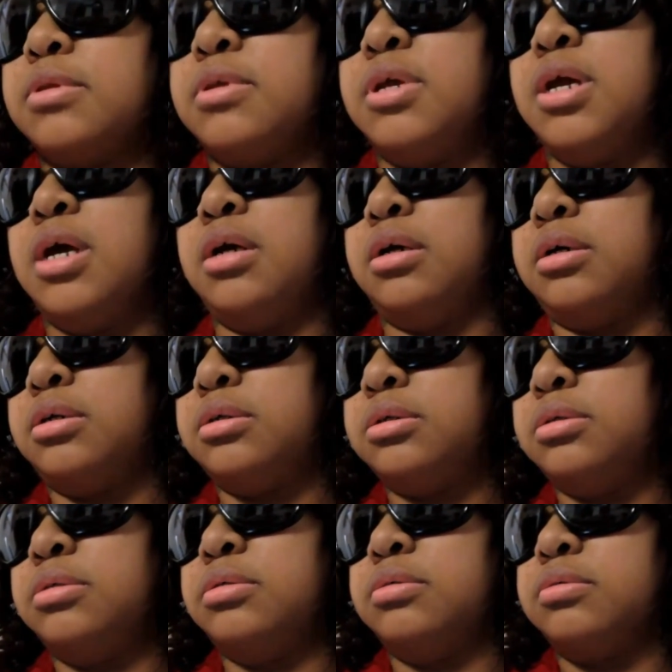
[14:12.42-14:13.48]
Deanna,
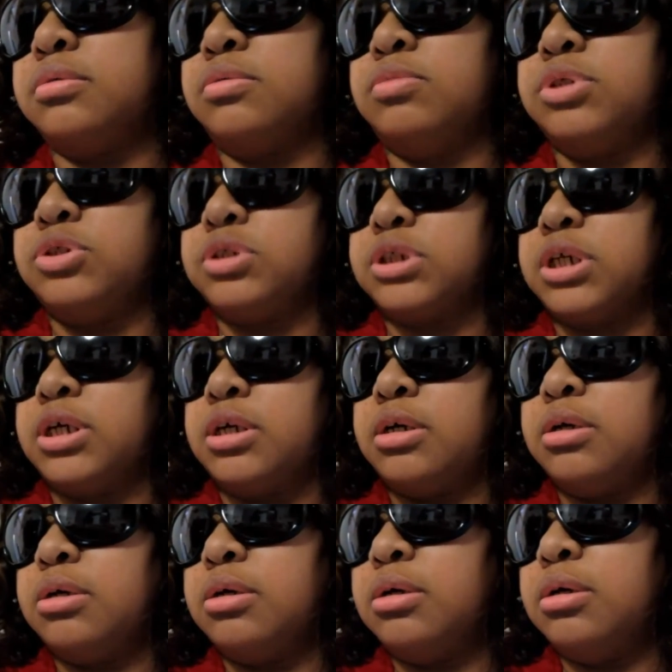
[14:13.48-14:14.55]
know what you said?
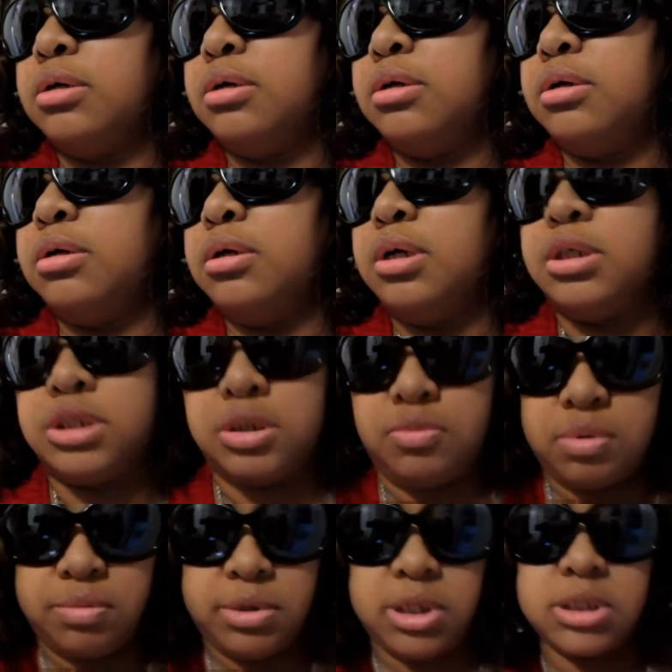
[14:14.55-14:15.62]
She
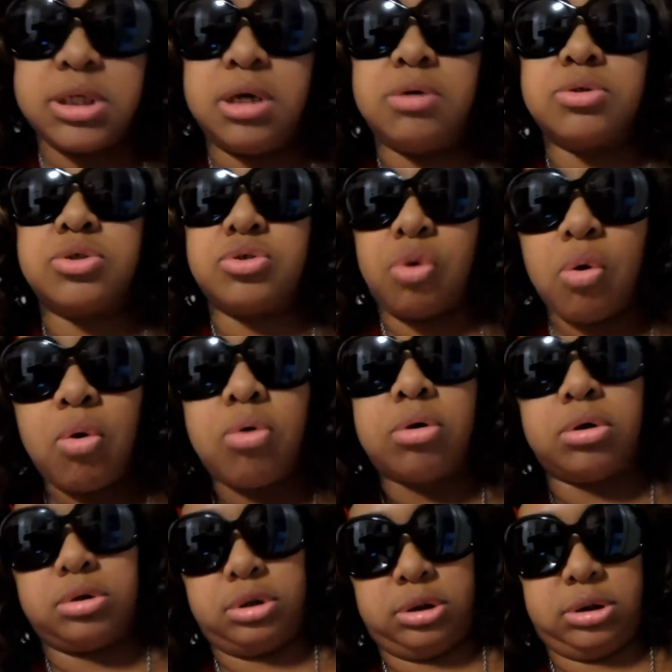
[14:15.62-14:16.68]
want me to talk
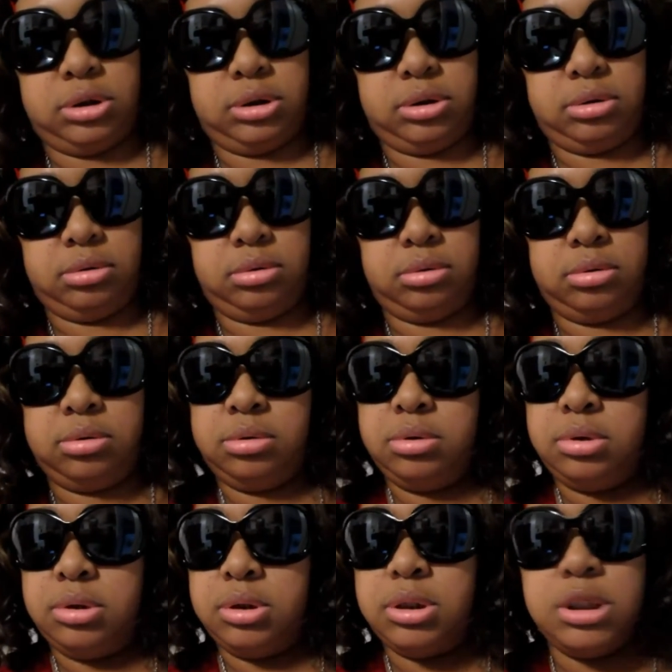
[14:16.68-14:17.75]
Sarge
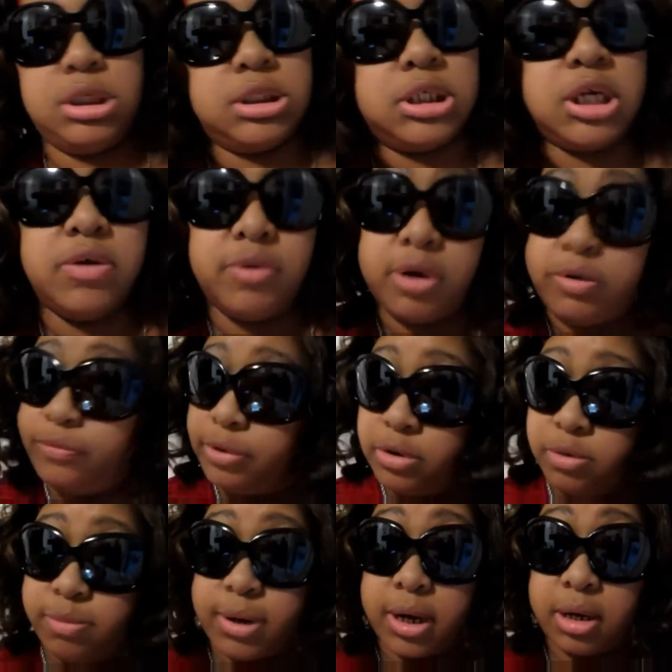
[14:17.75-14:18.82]
into giving her
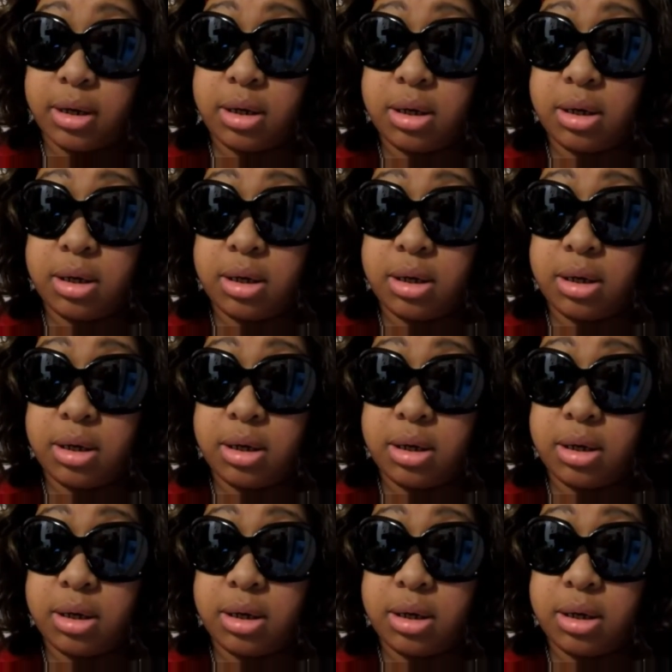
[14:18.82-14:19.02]
phone back.